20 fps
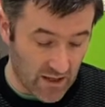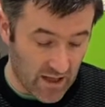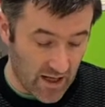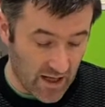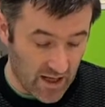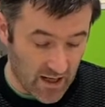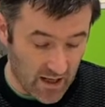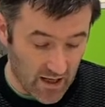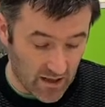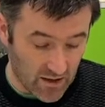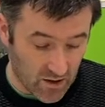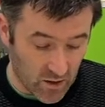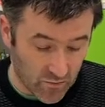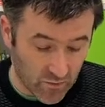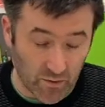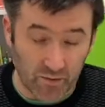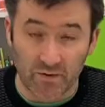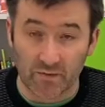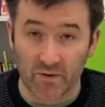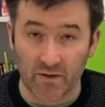are cover
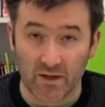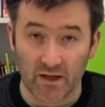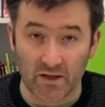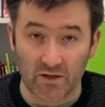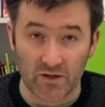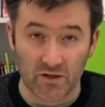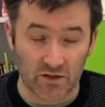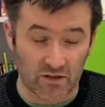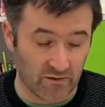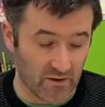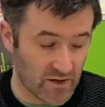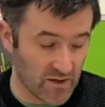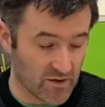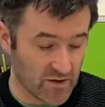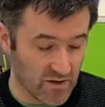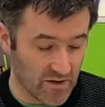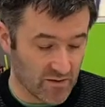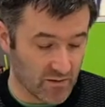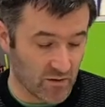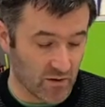up to about eight years of age
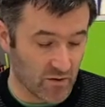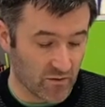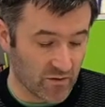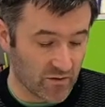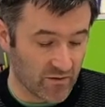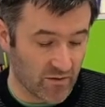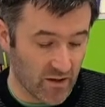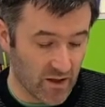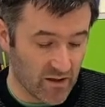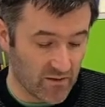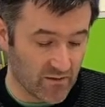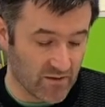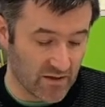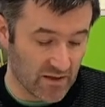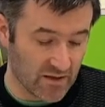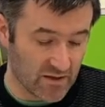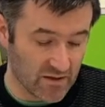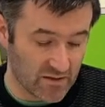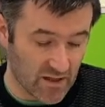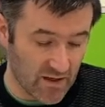this one covers five,
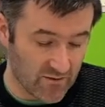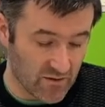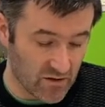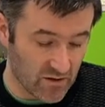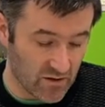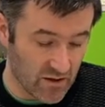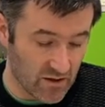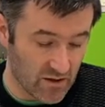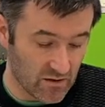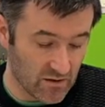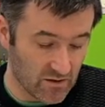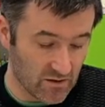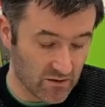six, seven year,